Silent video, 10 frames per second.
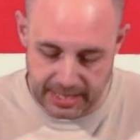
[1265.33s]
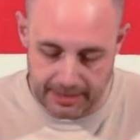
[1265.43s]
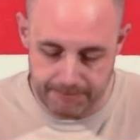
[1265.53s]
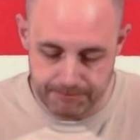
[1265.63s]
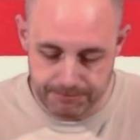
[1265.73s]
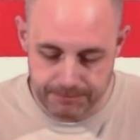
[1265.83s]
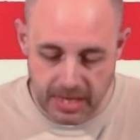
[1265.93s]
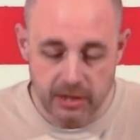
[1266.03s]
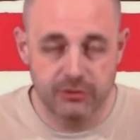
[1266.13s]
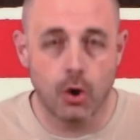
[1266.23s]
the game.
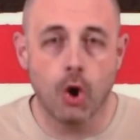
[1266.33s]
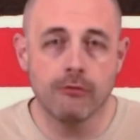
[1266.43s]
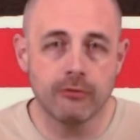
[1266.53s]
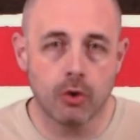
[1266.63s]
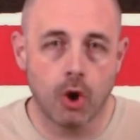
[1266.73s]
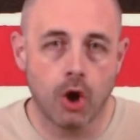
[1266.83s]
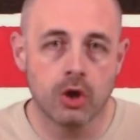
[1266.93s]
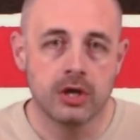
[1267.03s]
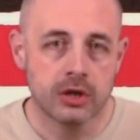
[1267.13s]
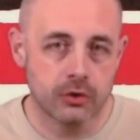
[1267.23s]
So
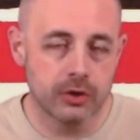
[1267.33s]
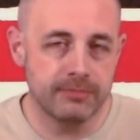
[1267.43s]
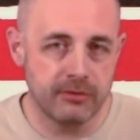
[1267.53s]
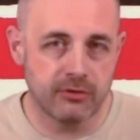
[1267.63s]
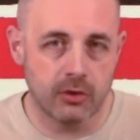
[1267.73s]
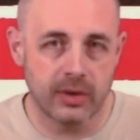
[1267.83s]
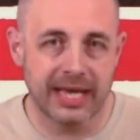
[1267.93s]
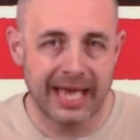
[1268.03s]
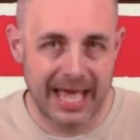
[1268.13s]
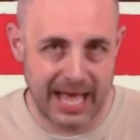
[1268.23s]
overall,
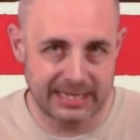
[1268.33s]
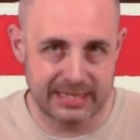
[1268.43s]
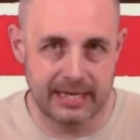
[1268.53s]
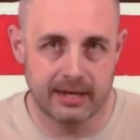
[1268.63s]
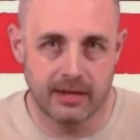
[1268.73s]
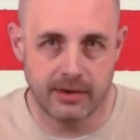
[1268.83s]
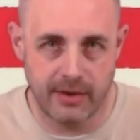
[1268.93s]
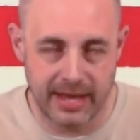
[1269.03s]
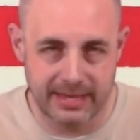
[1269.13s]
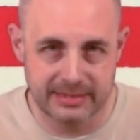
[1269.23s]
Cryptozoic has a hit on
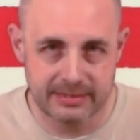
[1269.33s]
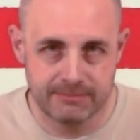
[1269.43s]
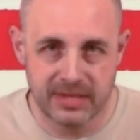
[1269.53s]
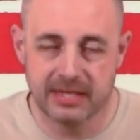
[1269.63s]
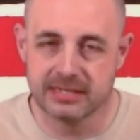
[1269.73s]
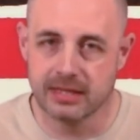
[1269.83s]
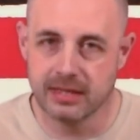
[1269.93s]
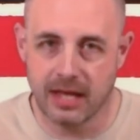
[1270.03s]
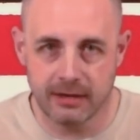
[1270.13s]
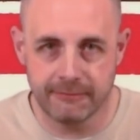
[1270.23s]
their hands. It is a
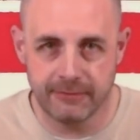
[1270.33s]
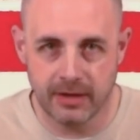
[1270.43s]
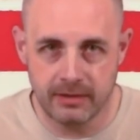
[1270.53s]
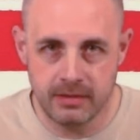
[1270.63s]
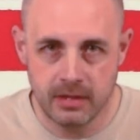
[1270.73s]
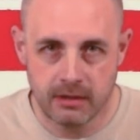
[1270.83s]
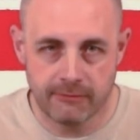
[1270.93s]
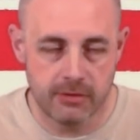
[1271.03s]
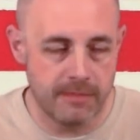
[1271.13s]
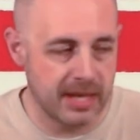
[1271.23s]
lot of fun.
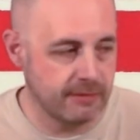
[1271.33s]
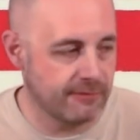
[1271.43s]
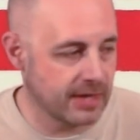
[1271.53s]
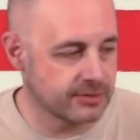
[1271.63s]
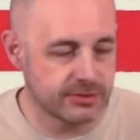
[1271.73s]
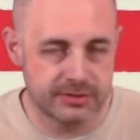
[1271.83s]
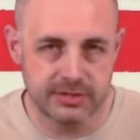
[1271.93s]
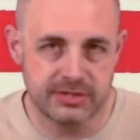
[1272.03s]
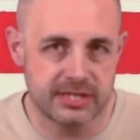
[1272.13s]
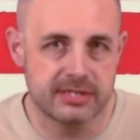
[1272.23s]
For the manufacturer's
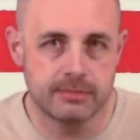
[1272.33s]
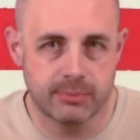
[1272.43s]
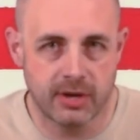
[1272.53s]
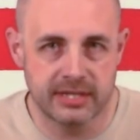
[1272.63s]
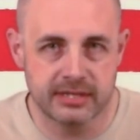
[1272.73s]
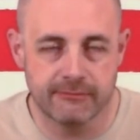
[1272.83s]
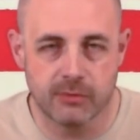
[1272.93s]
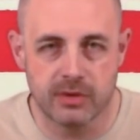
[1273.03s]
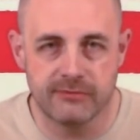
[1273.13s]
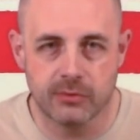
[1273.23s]
suggested price at
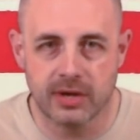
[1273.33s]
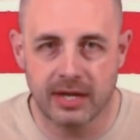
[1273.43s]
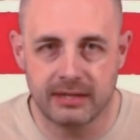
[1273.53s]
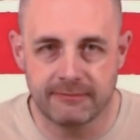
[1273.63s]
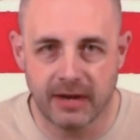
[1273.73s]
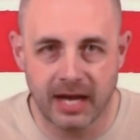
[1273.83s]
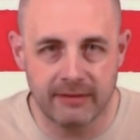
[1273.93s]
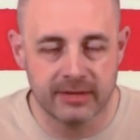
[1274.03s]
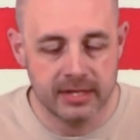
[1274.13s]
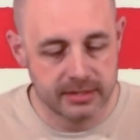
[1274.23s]

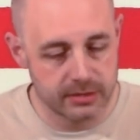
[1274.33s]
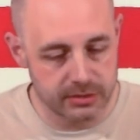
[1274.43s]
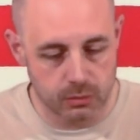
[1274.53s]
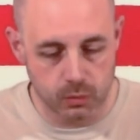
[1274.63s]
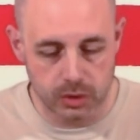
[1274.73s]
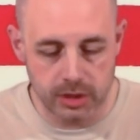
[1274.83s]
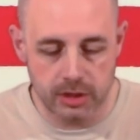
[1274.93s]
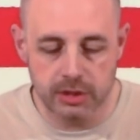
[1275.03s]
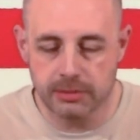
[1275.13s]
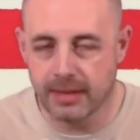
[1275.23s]
$44.95, there's a
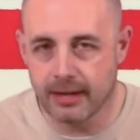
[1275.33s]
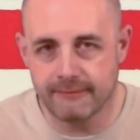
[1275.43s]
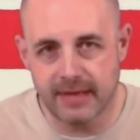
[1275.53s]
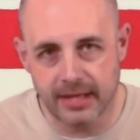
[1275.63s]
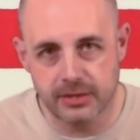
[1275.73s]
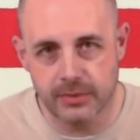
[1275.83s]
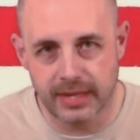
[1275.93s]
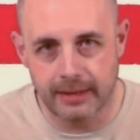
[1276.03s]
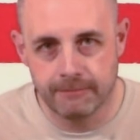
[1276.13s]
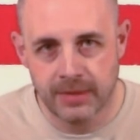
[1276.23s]
really good amount of value
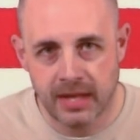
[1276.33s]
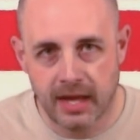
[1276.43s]
in it.